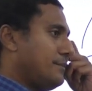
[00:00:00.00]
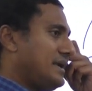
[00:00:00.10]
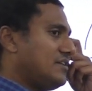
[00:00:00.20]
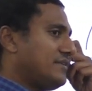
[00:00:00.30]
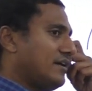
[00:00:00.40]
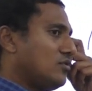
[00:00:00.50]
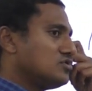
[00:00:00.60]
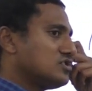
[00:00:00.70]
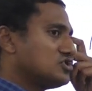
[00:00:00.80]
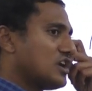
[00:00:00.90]
P
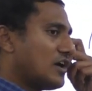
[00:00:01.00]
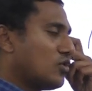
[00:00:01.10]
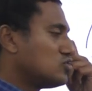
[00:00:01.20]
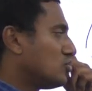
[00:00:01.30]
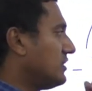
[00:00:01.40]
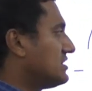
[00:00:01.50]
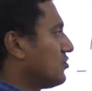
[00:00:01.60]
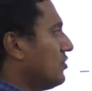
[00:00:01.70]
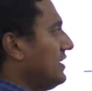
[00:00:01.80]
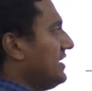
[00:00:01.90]
waves shadow zone is
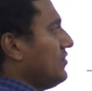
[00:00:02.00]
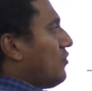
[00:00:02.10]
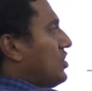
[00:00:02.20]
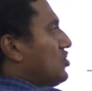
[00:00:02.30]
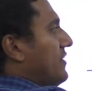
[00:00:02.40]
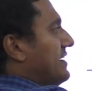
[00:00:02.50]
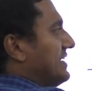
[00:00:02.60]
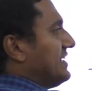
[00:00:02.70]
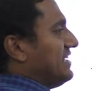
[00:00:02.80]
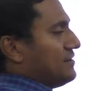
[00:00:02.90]
only 120
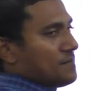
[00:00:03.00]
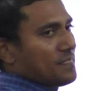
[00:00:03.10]
degree,